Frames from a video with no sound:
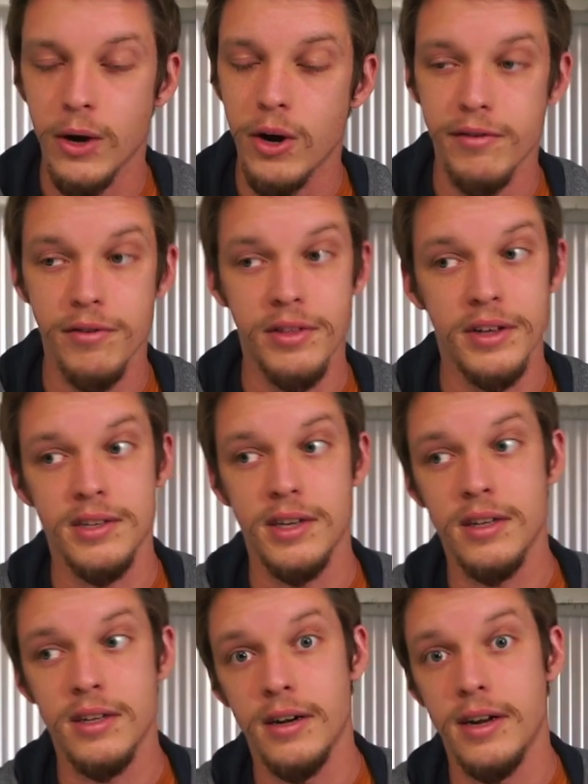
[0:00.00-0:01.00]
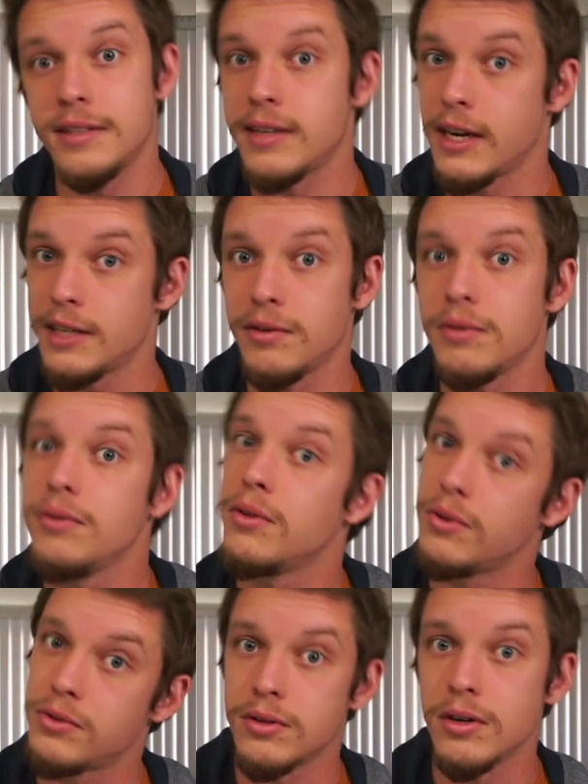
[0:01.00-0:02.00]
However, things like clarinet,
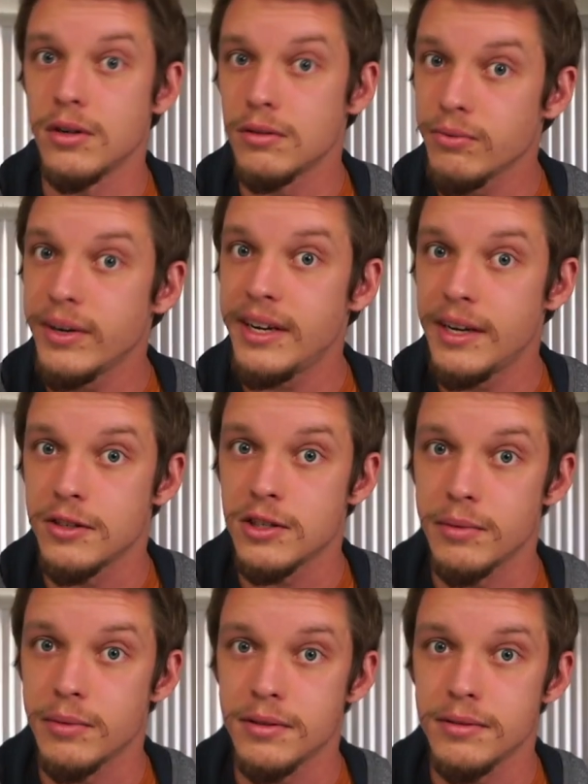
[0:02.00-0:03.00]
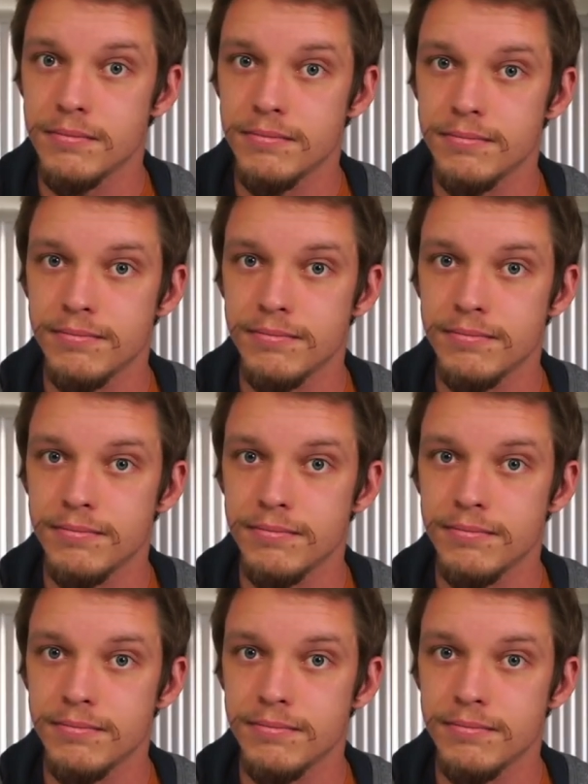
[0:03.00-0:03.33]
saxophone, those are all reed instruments.